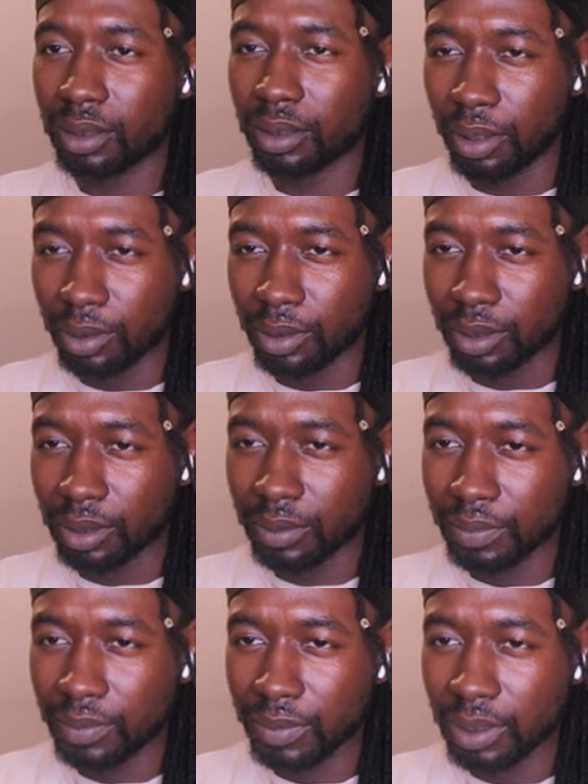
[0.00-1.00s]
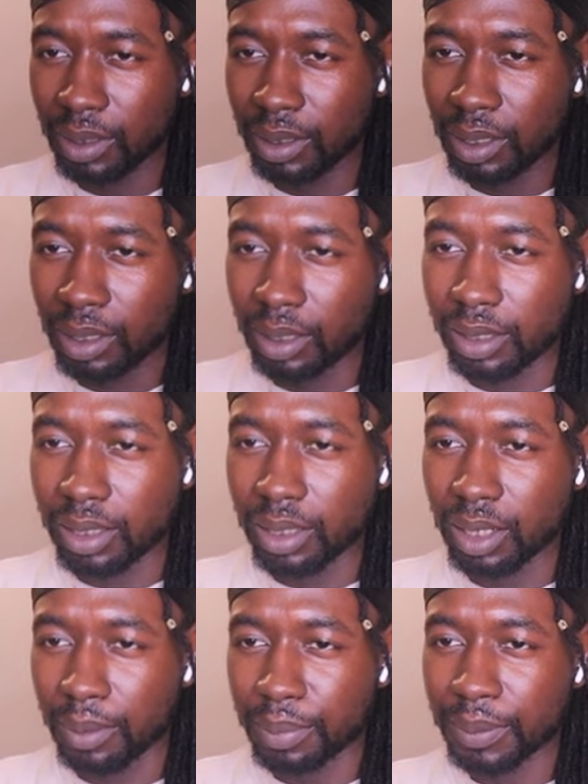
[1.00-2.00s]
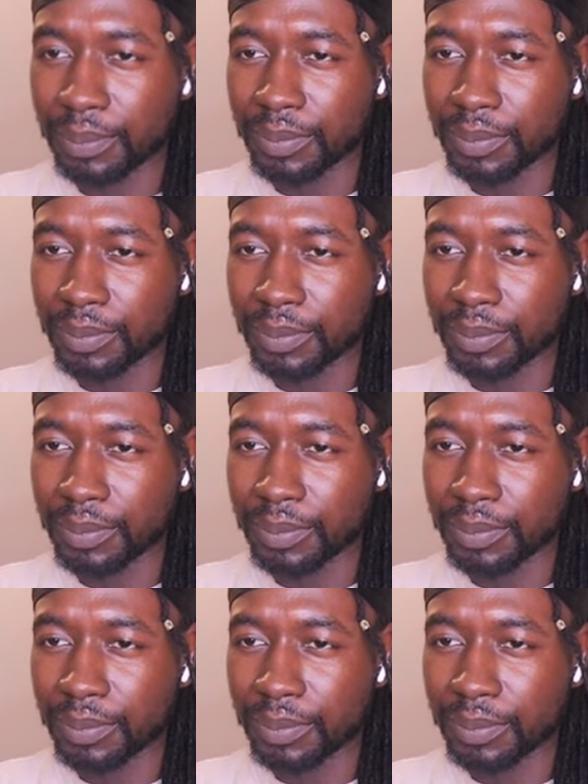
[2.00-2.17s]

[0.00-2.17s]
Oh, listen up.